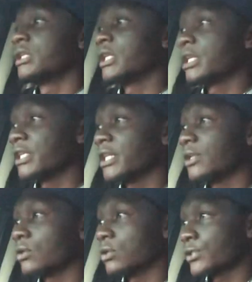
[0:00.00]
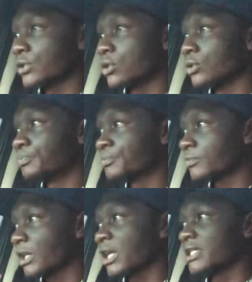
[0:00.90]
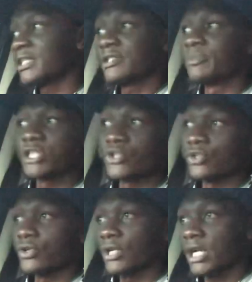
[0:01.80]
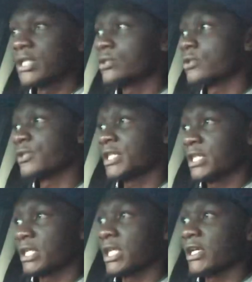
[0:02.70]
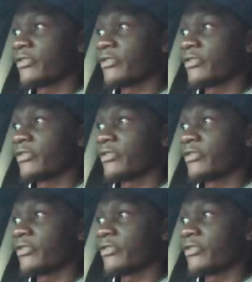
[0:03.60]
and then also uh, just make sure your car is always taken care